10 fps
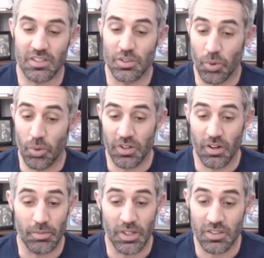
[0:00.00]
supported our
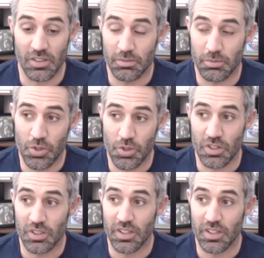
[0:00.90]
mental, emotional,